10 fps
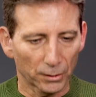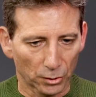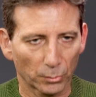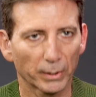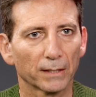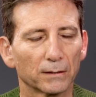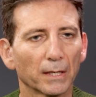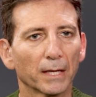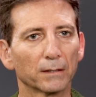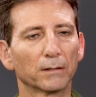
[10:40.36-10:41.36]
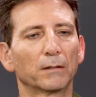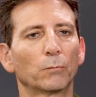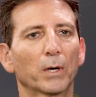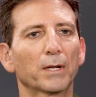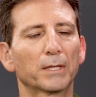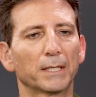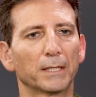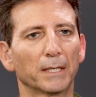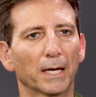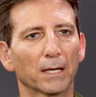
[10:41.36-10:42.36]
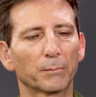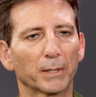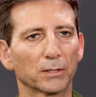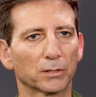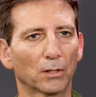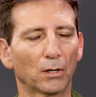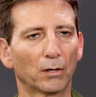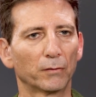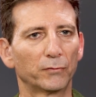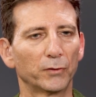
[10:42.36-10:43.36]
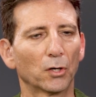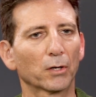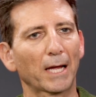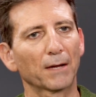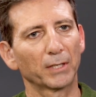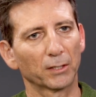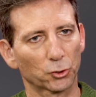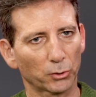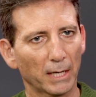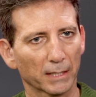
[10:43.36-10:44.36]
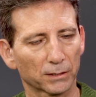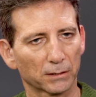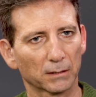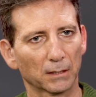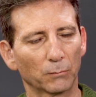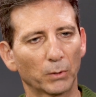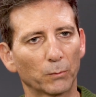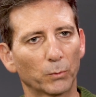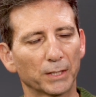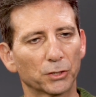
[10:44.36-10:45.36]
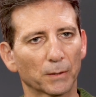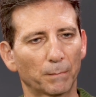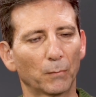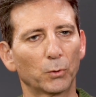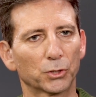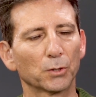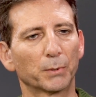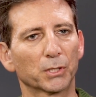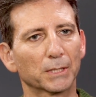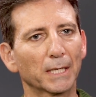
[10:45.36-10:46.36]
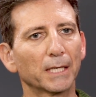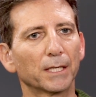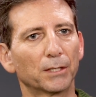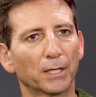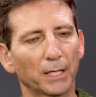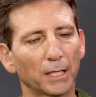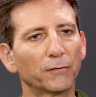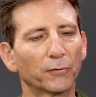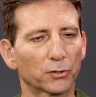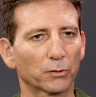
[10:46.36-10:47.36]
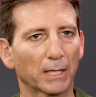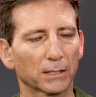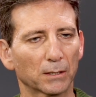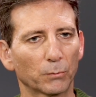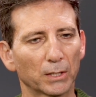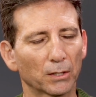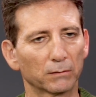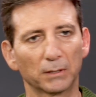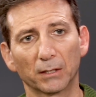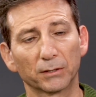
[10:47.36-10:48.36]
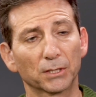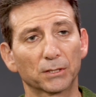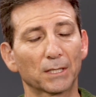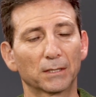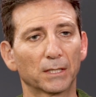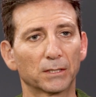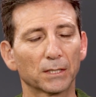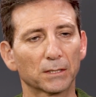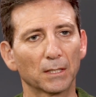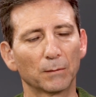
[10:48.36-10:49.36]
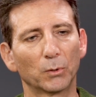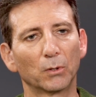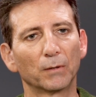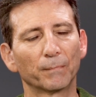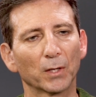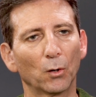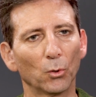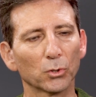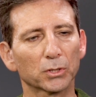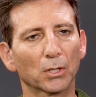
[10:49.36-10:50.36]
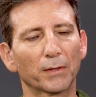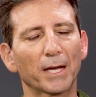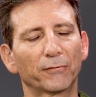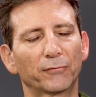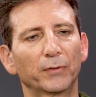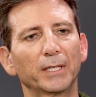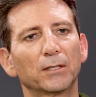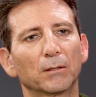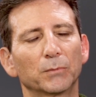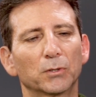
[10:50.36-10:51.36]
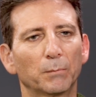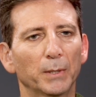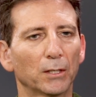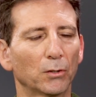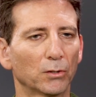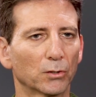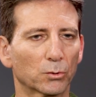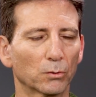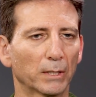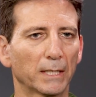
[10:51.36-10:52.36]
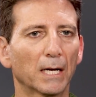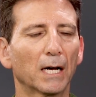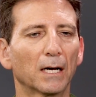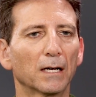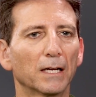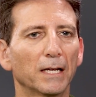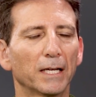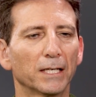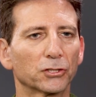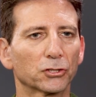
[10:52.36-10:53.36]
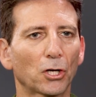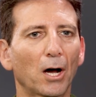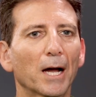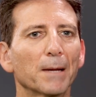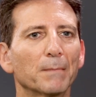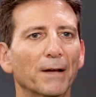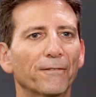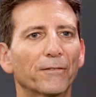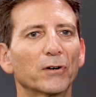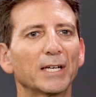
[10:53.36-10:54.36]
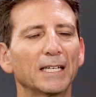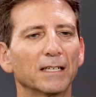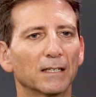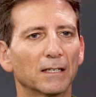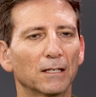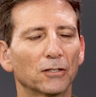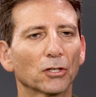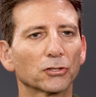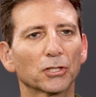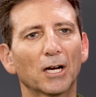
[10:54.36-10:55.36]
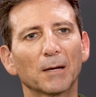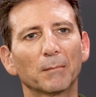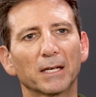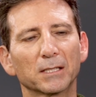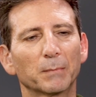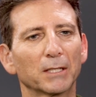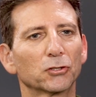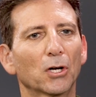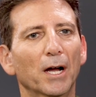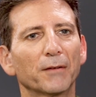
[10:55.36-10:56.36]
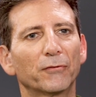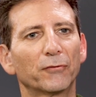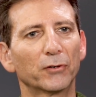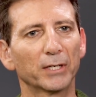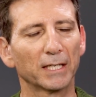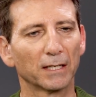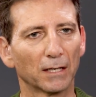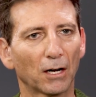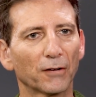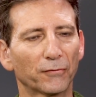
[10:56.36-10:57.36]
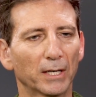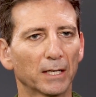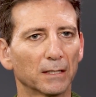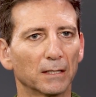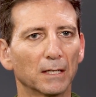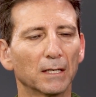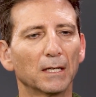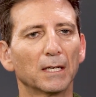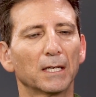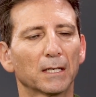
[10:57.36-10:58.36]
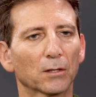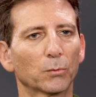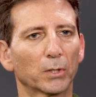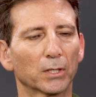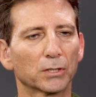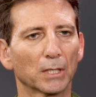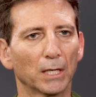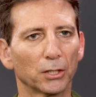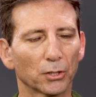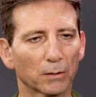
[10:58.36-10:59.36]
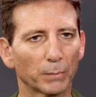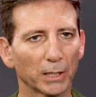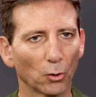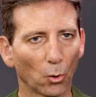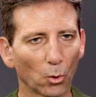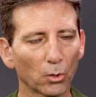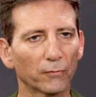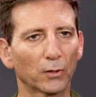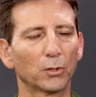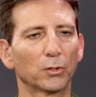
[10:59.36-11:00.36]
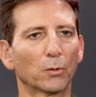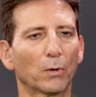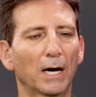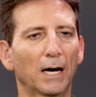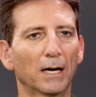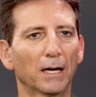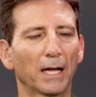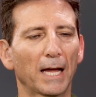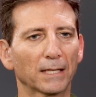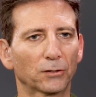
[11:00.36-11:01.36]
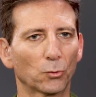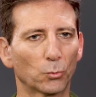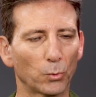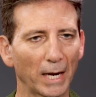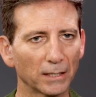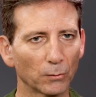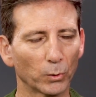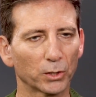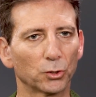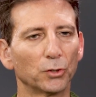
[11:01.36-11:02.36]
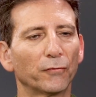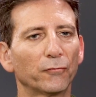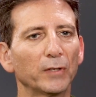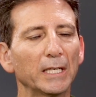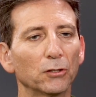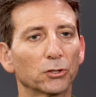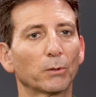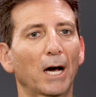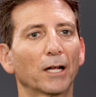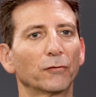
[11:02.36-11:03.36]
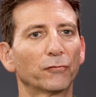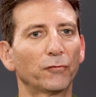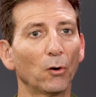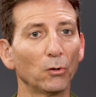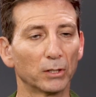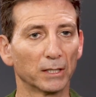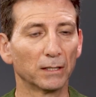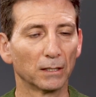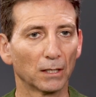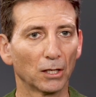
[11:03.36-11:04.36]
That's correct. And one of the elements of not having trust, when we supersede the need for trust and we don't, it just doesn't exist anymore. Also, that freedom to be who you truly are is time-free. Not timeless, but time-free, hyphenated. In other words, you can be all of who you are at the rate in which you feel to unfold it,